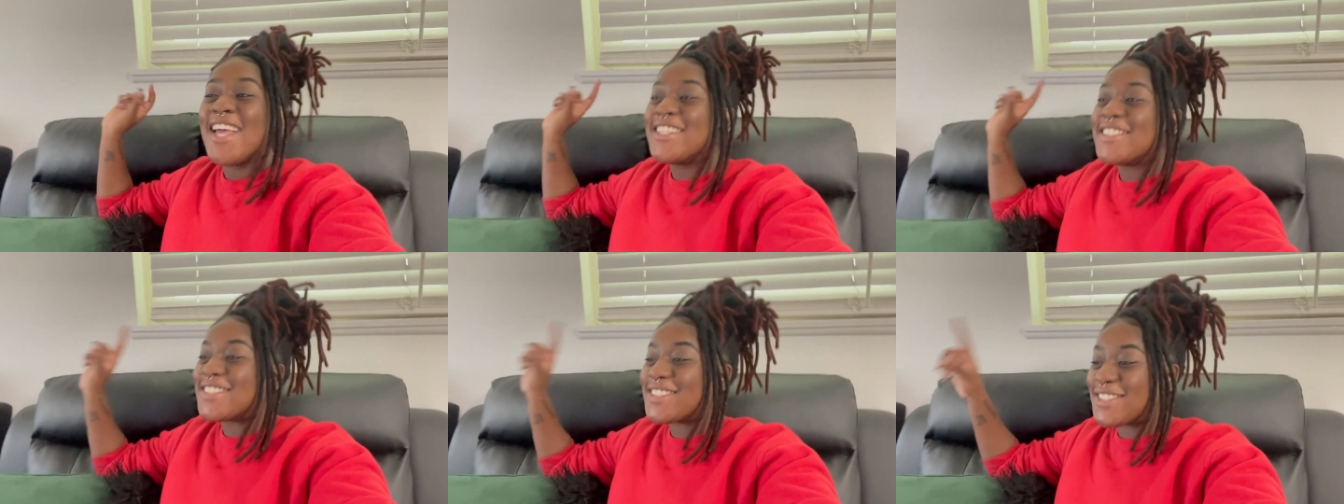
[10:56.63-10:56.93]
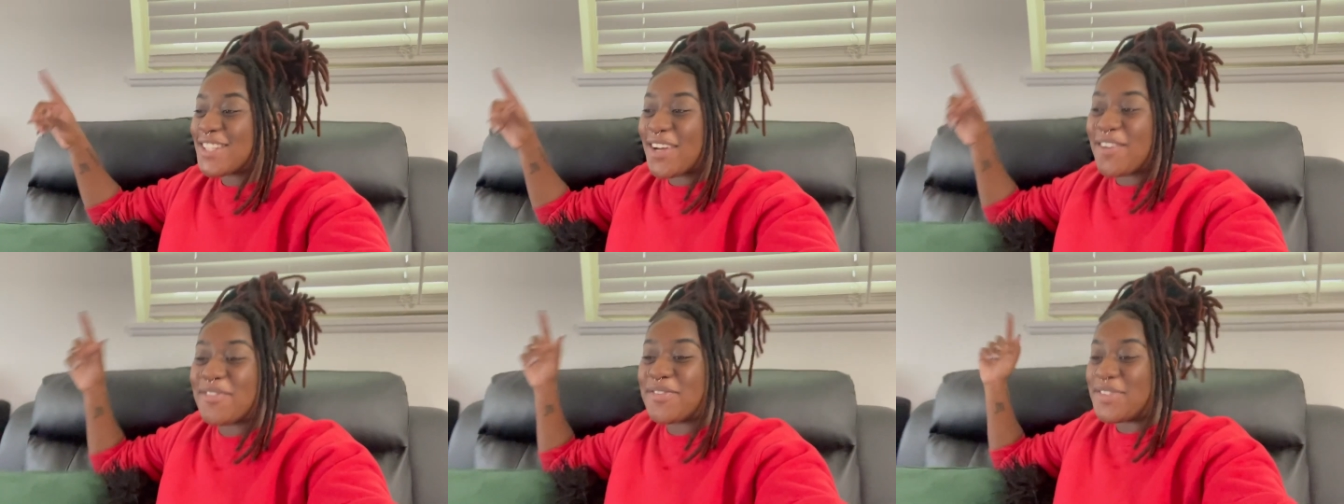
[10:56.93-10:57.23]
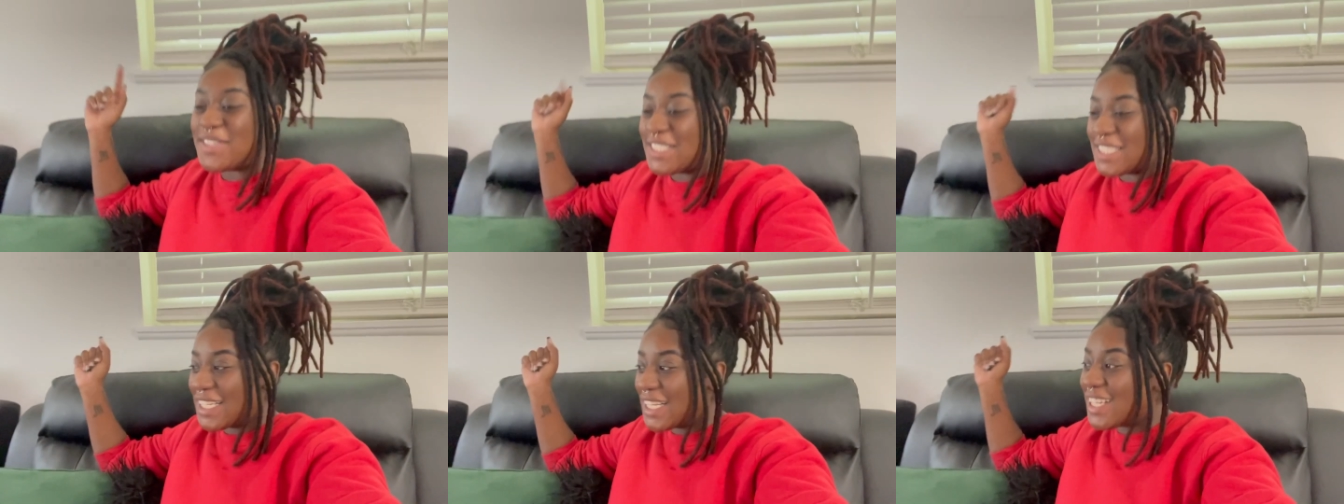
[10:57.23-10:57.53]
stuff
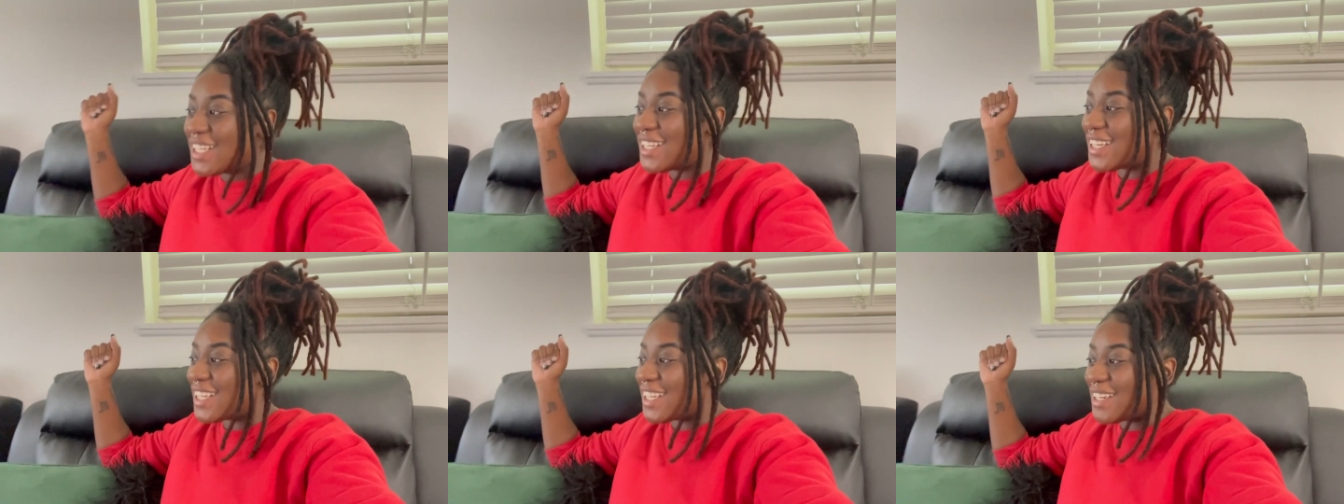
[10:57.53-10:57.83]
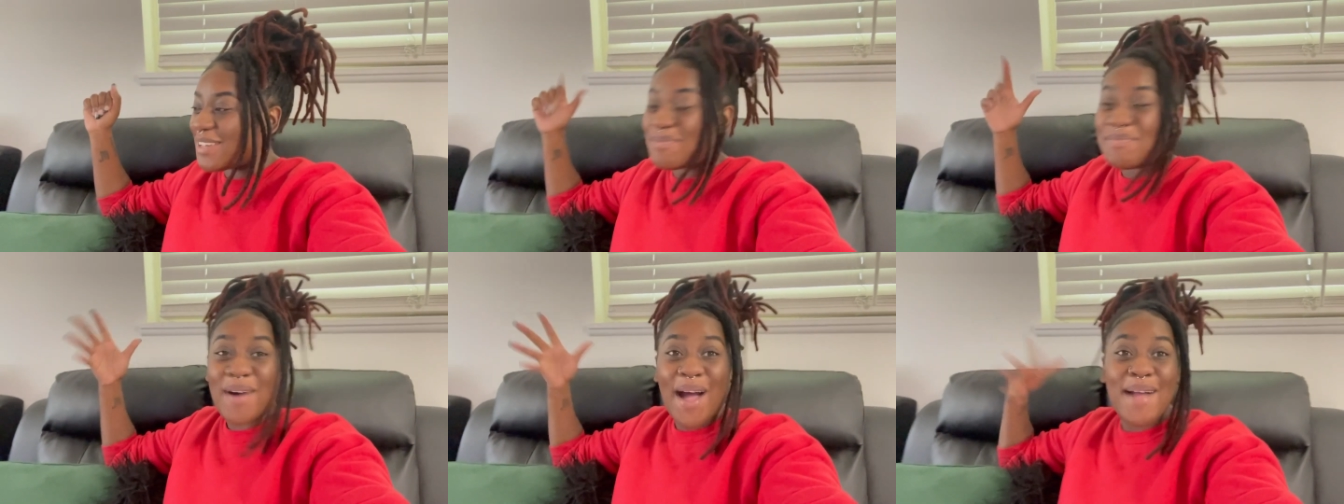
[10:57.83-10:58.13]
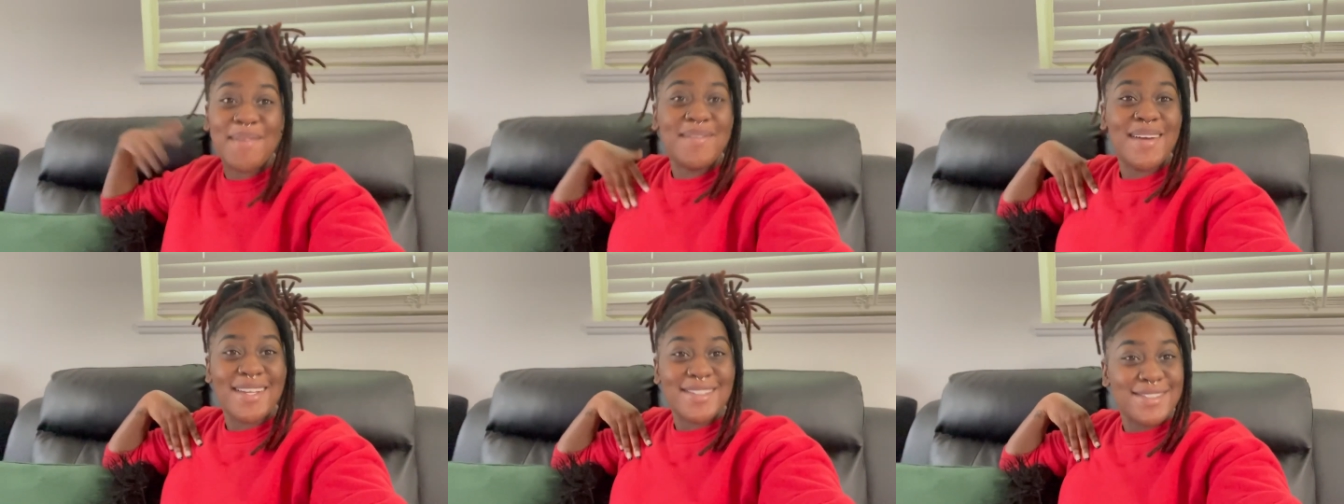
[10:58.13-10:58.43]
done
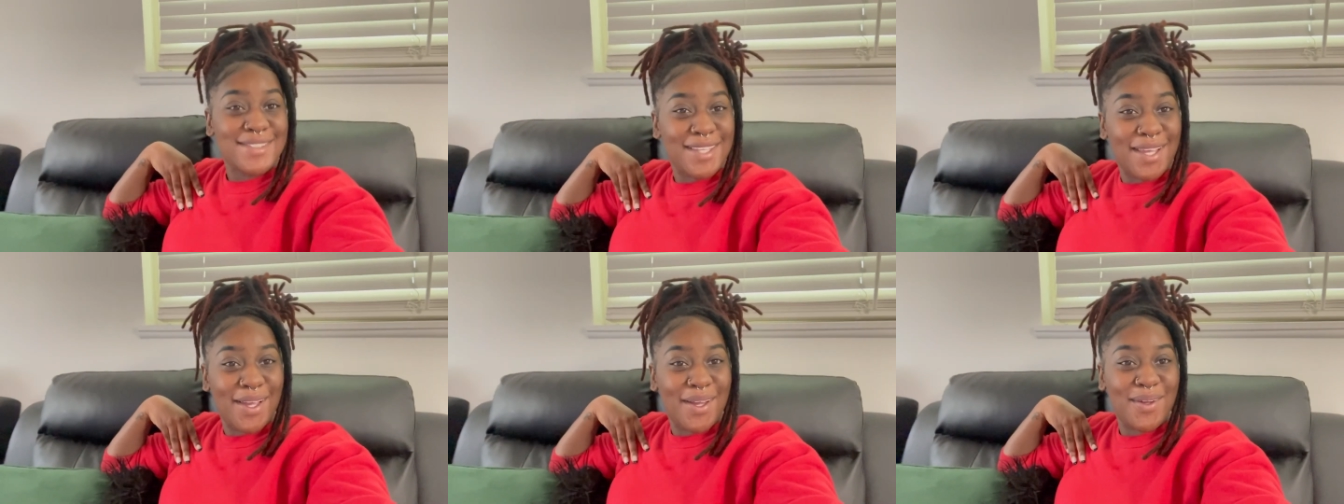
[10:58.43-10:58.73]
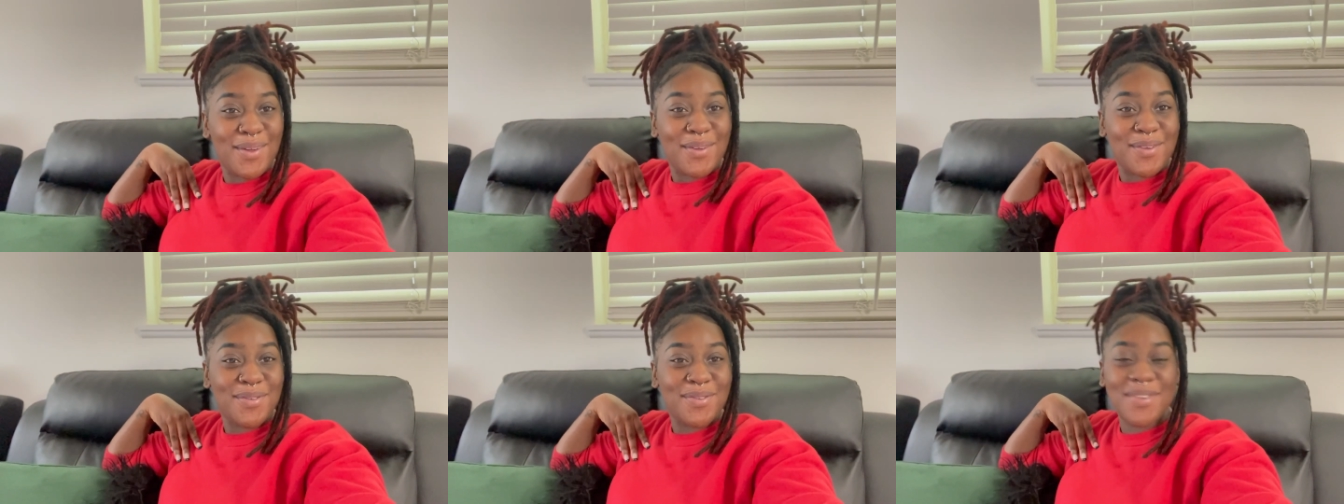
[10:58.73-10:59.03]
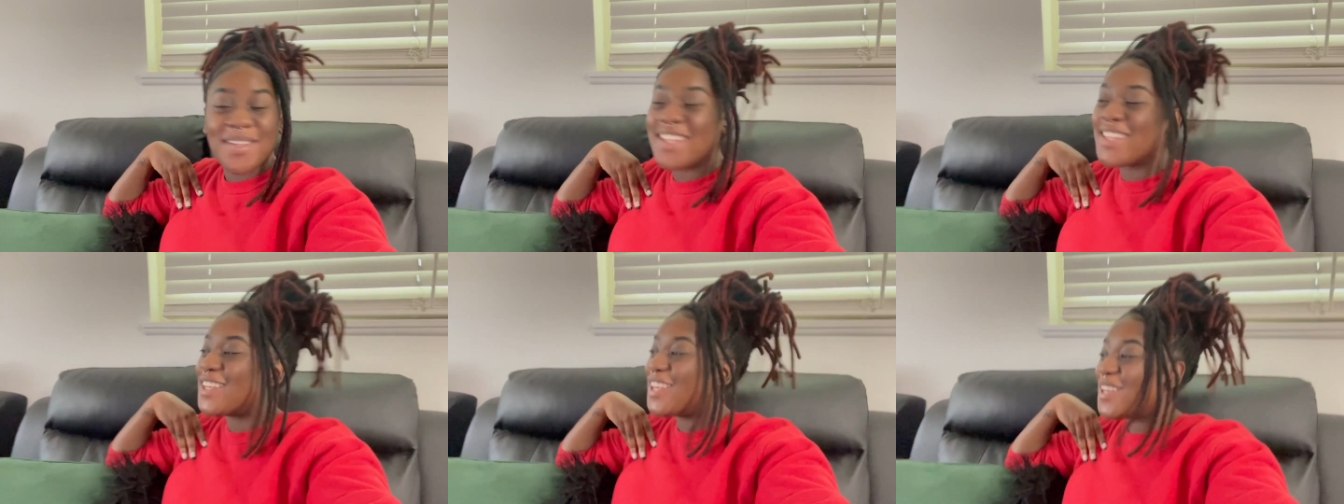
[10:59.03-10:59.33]
by myself.
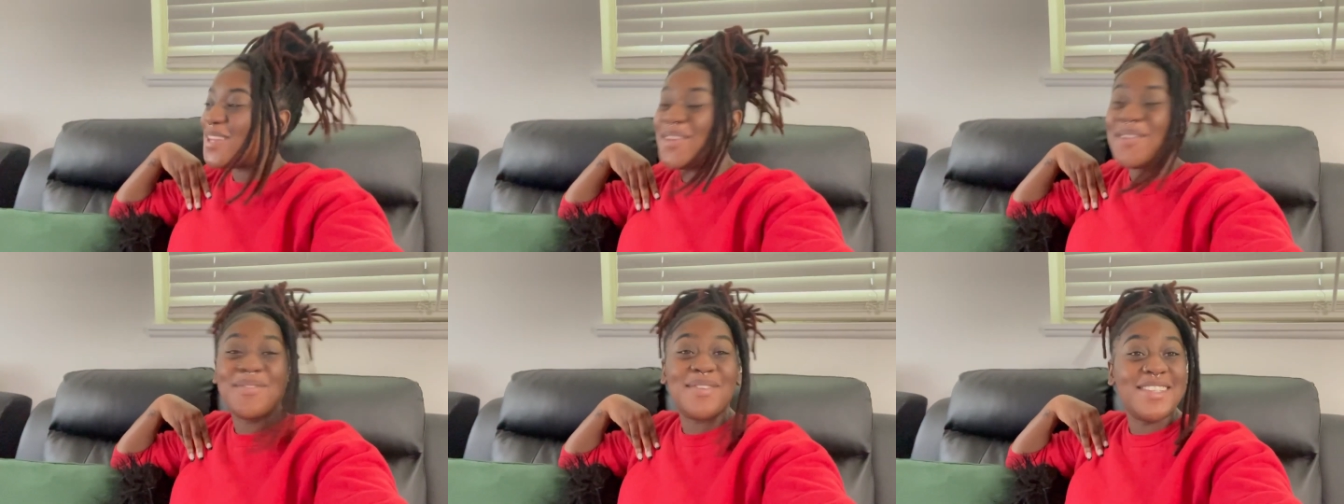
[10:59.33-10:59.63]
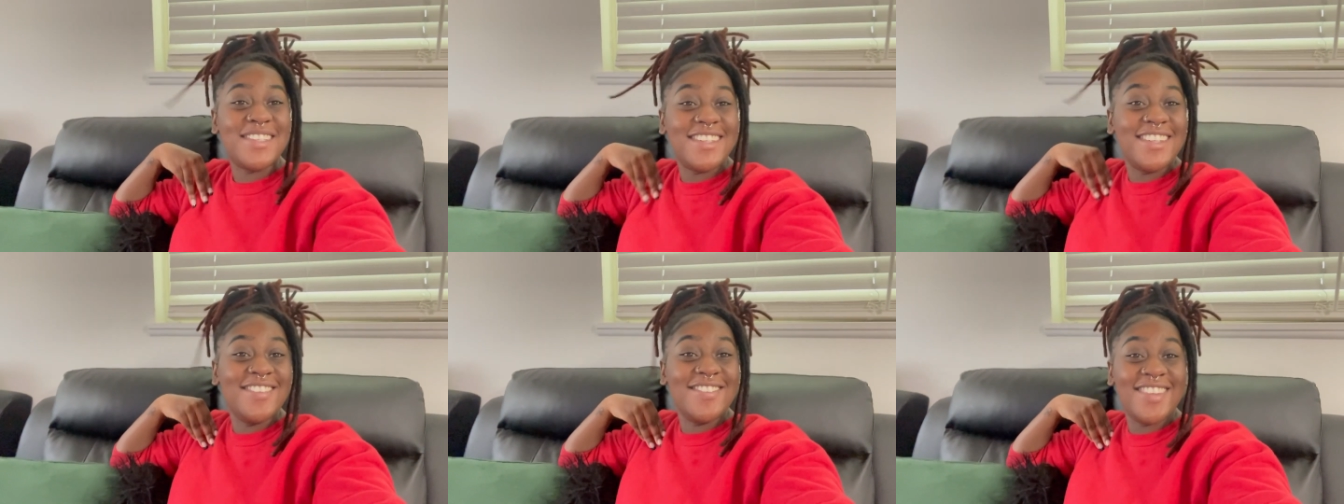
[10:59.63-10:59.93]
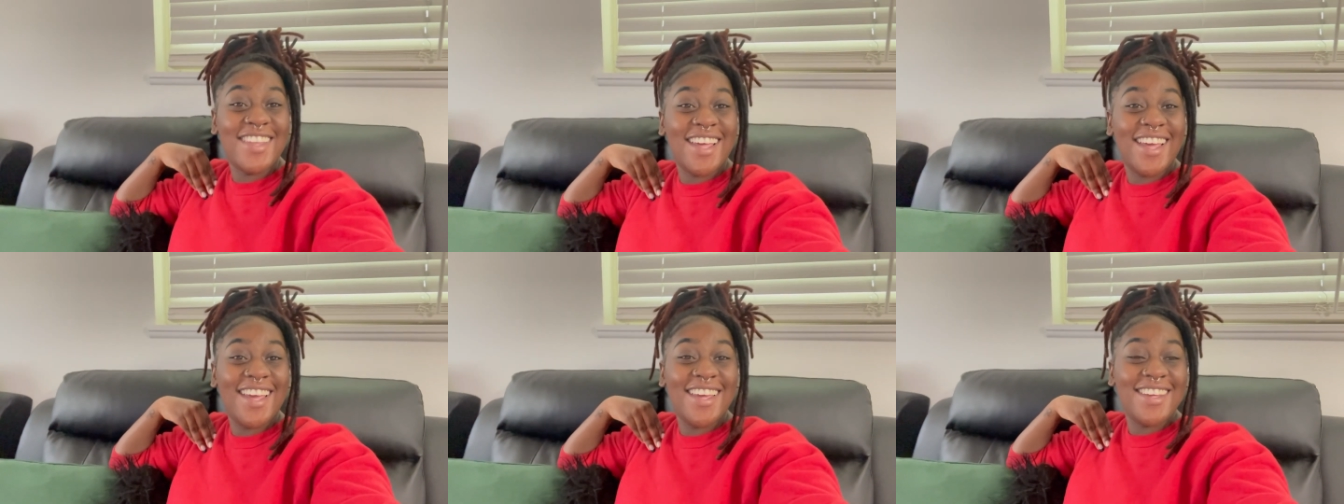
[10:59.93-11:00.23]
Can you believe
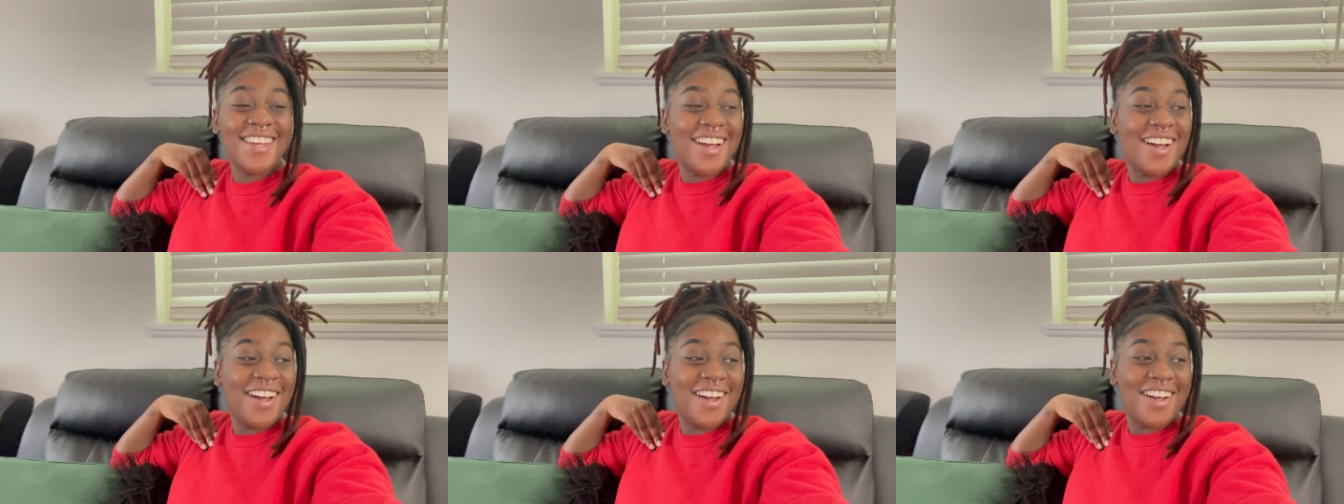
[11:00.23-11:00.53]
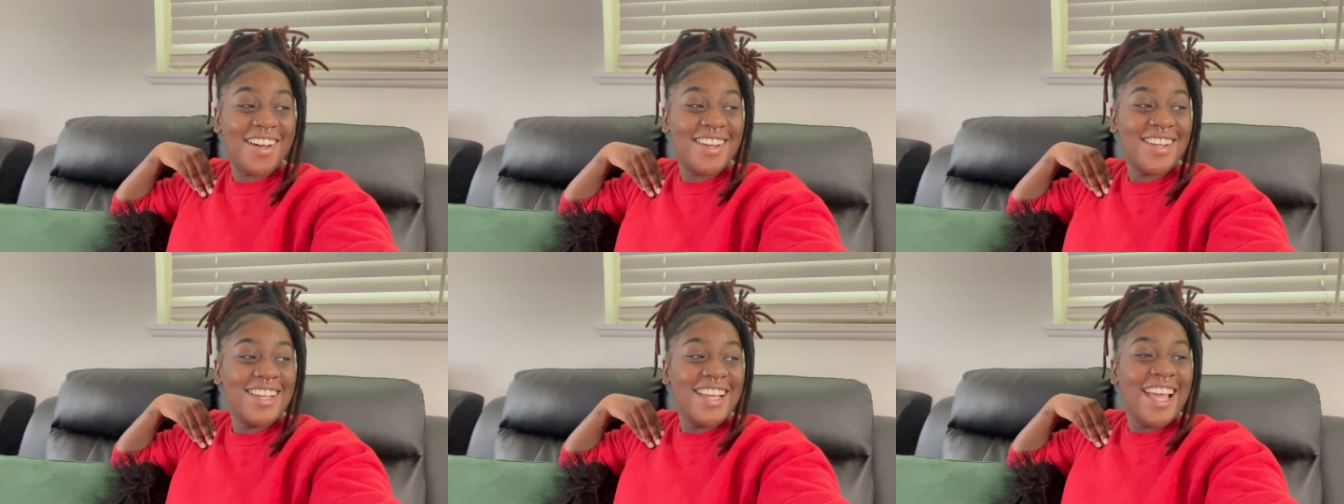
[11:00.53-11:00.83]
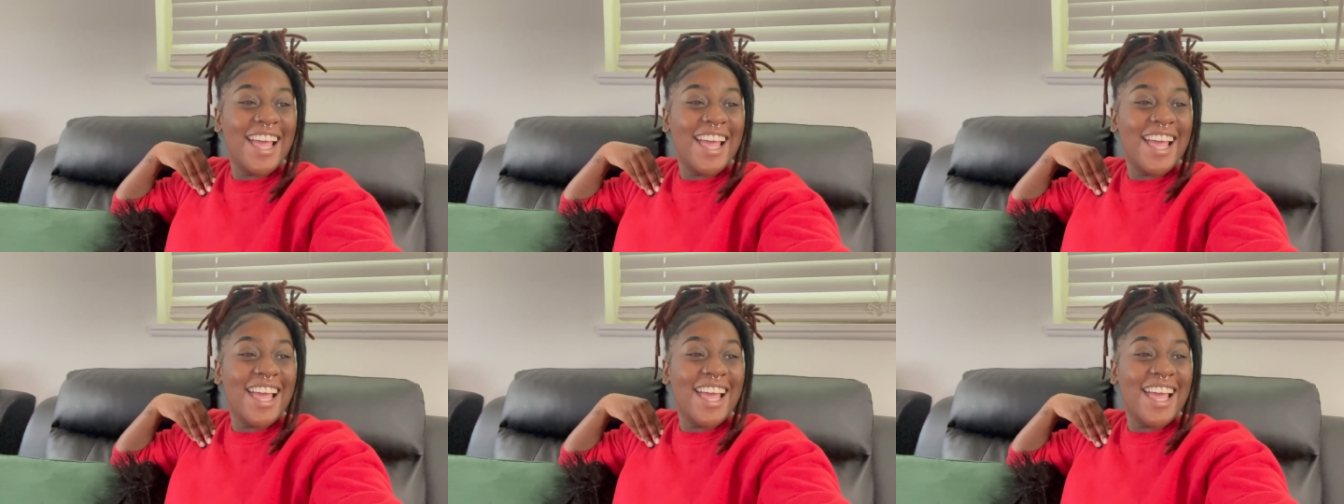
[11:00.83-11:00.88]
that, y'all?